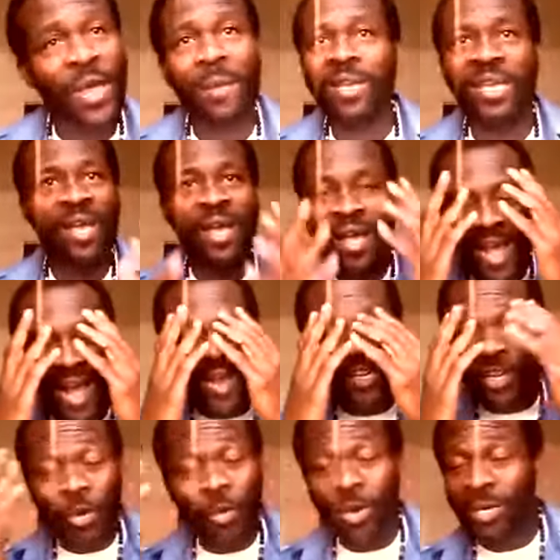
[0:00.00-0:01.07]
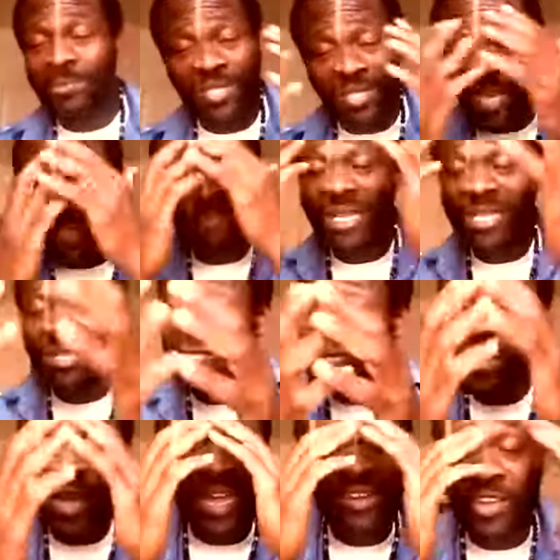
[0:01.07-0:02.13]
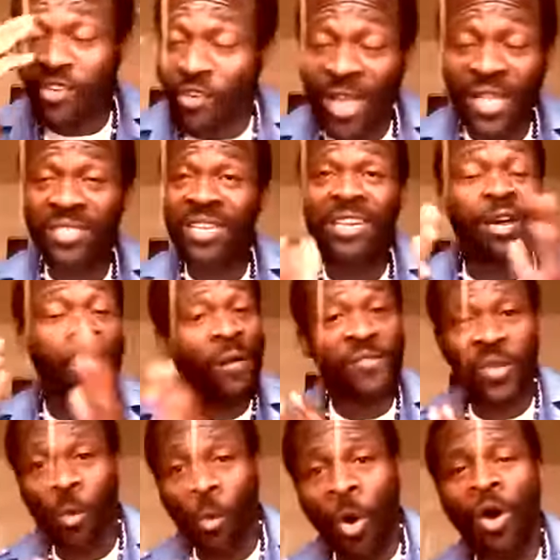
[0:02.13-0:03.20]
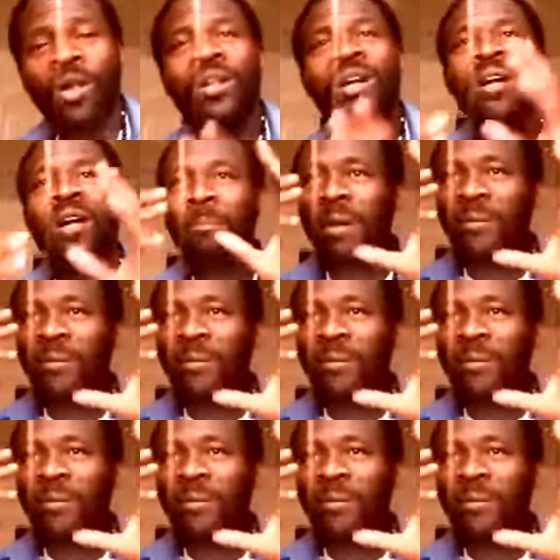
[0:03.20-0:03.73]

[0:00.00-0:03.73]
Family, I know what I'm saying may sound kind of crazy and off the wall,